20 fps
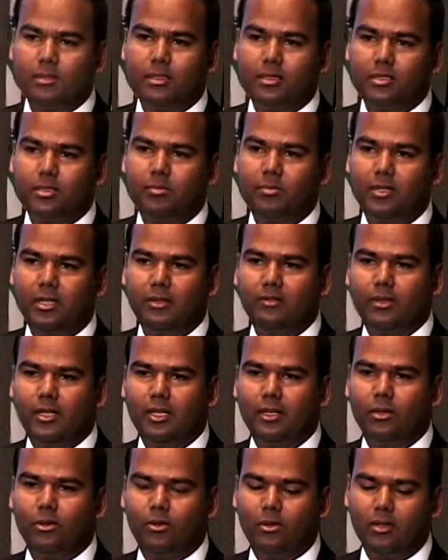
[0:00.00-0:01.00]
it's a pretty
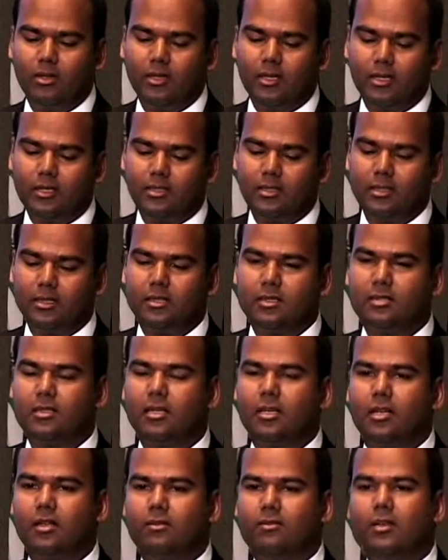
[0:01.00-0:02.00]
vital organ. It's, it's
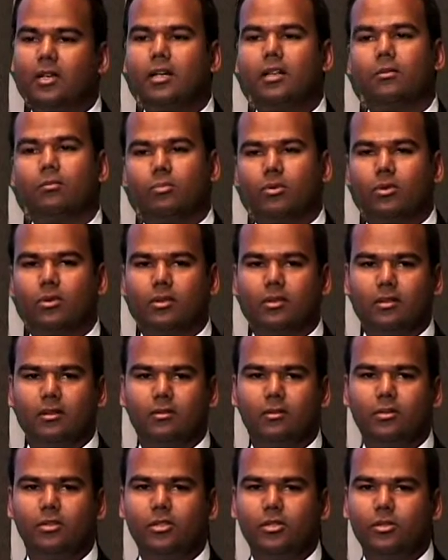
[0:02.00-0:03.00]
uh, very important
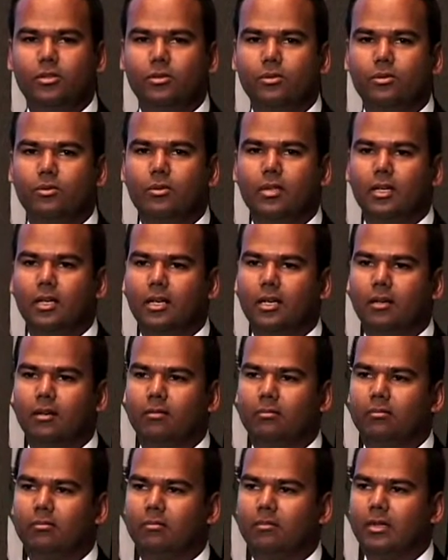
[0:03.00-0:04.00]
to,
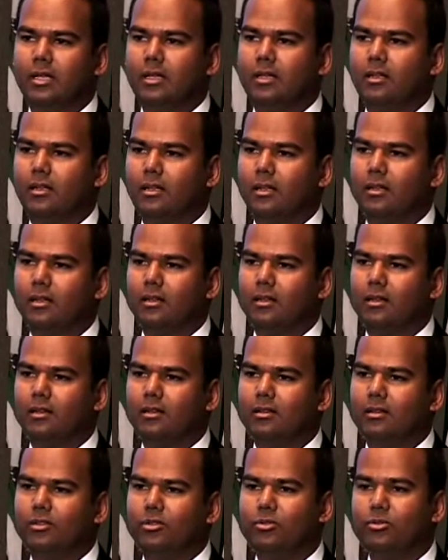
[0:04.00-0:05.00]
um, uh,
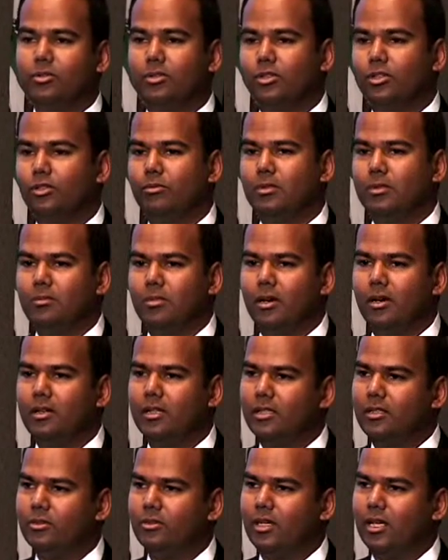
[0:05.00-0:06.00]
to the human
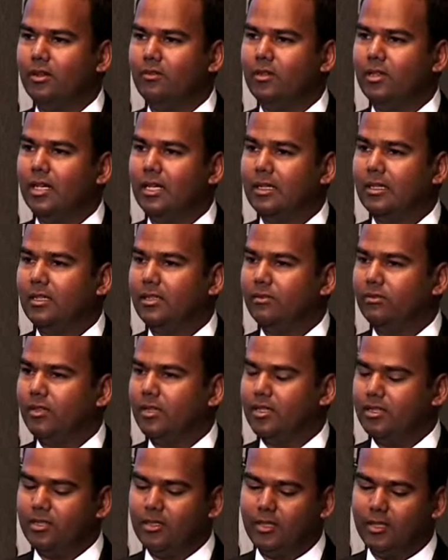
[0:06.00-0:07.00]
body to have a healthy
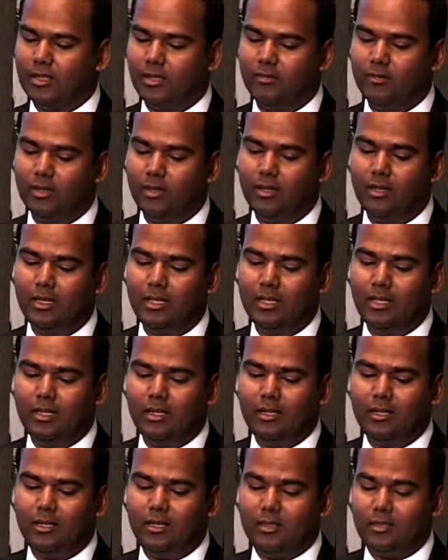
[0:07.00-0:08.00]
functioning liver.
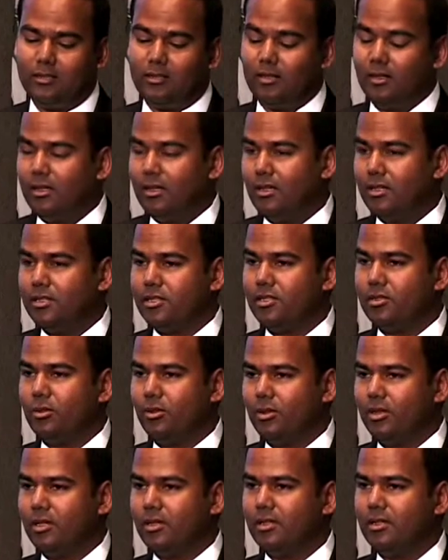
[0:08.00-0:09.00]
It's the largest
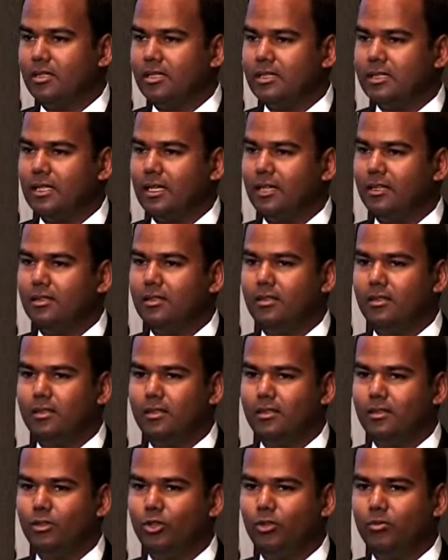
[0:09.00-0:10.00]
organ inside
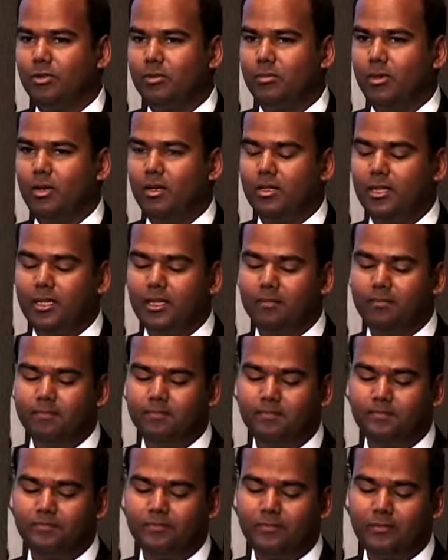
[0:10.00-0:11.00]
the human body
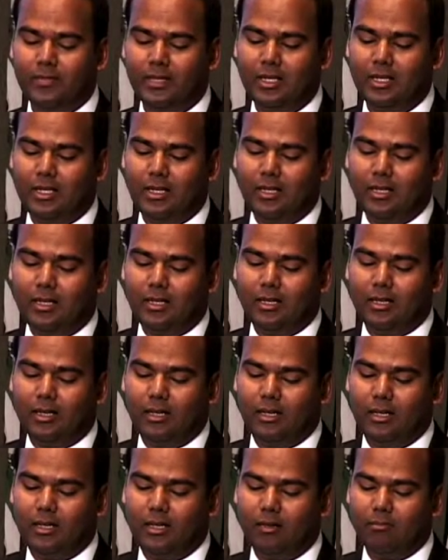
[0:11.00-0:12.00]

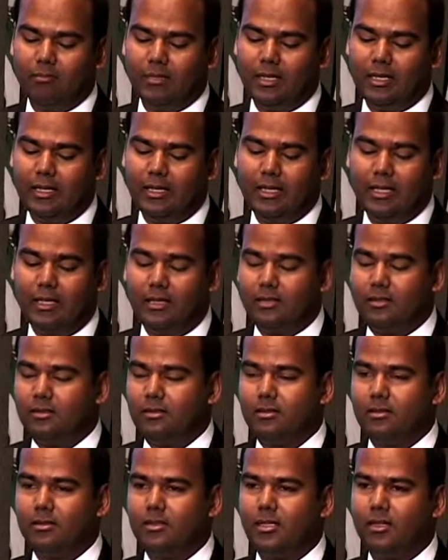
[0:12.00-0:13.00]
um, and it has
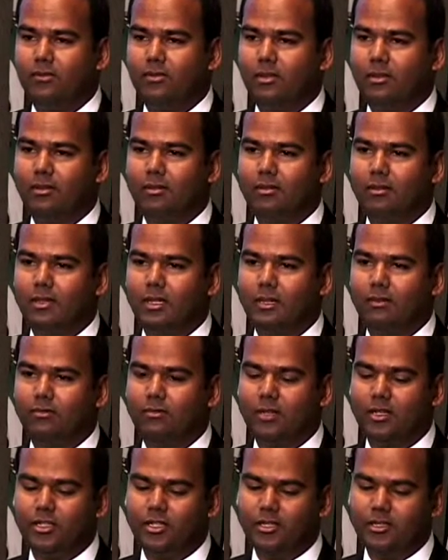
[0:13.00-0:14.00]
several uh,
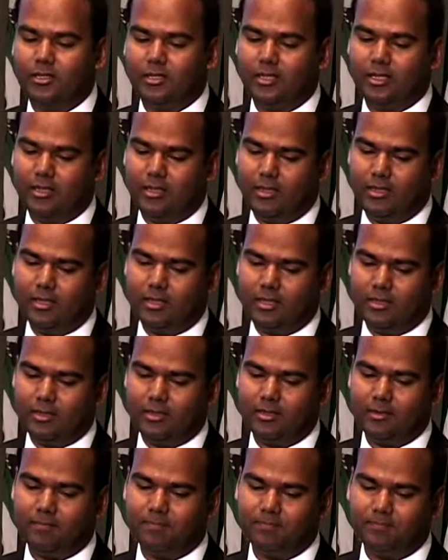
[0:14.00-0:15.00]
functions that it
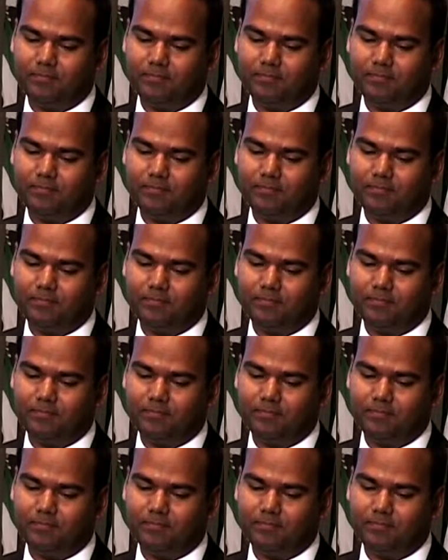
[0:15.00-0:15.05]
does.